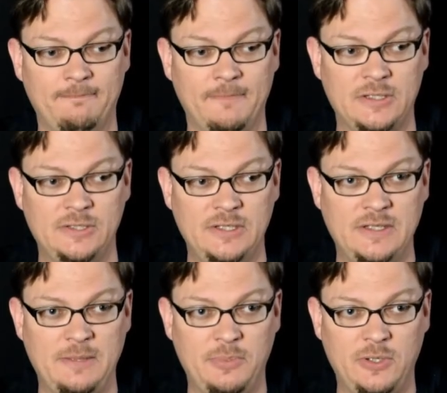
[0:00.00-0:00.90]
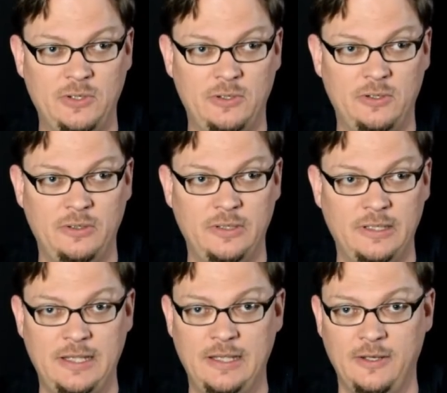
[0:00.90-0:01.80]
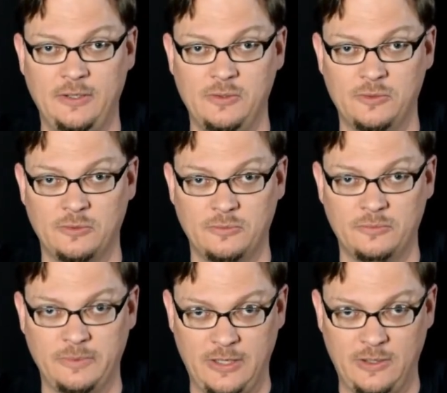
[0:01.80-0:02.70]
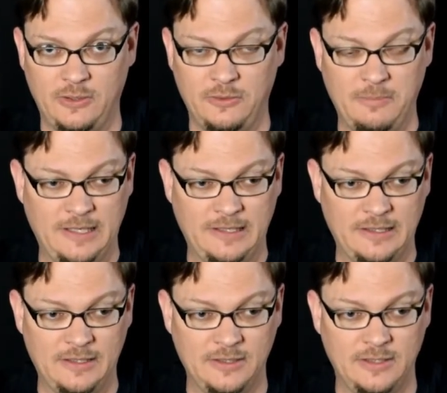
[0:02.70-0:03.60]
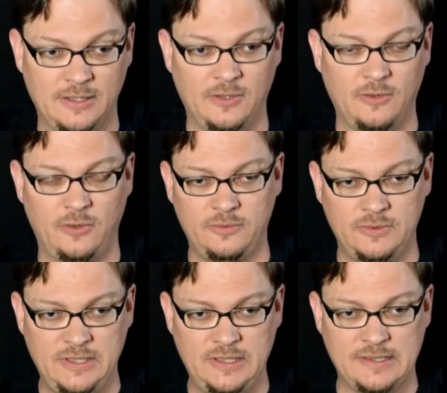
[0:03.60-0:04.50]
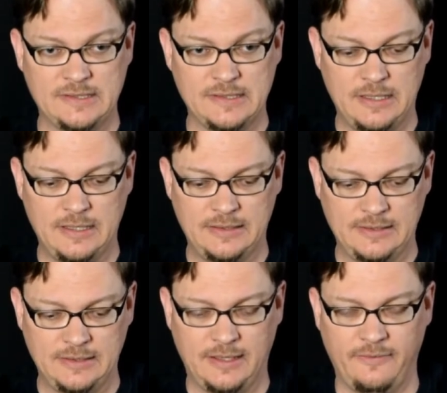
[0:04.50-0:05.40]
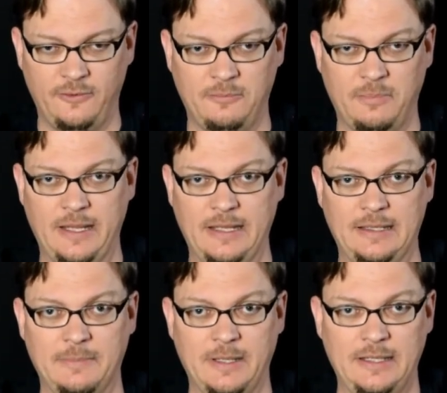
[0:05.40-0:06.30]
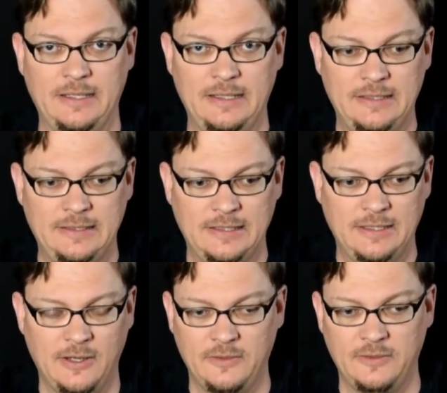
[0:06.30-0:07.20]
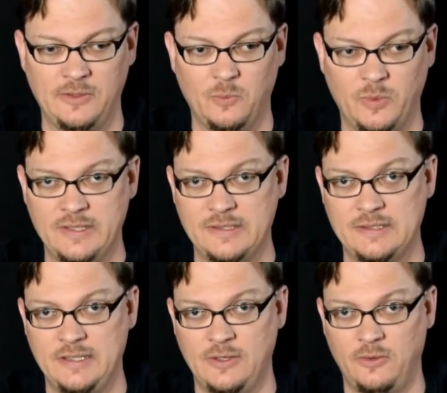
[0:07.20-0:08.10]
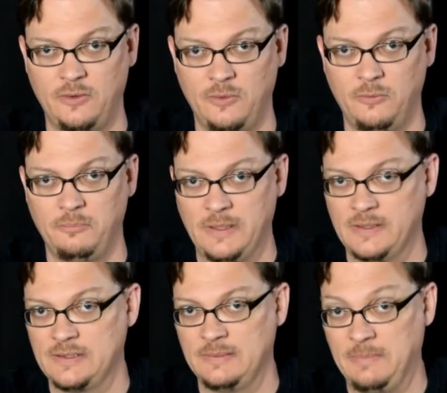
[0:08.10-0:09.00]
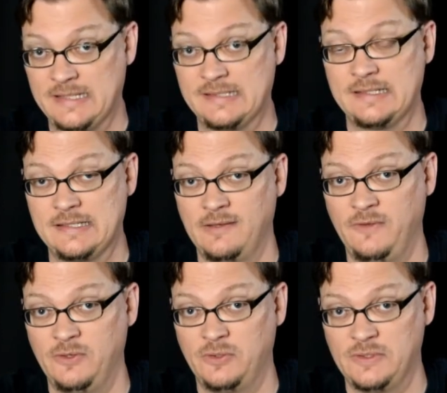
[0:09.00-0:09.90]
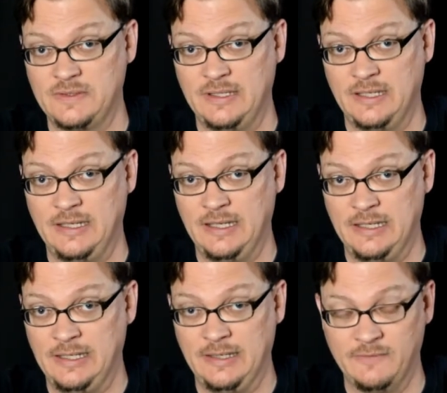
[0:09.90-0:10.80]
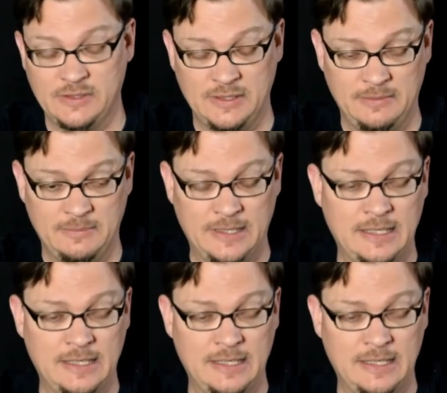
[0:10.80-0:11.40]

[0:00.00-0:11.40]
She is a pure chaotic neutral character, meaning that she is not governed by anything other than what is in her own best self-interest at any given time.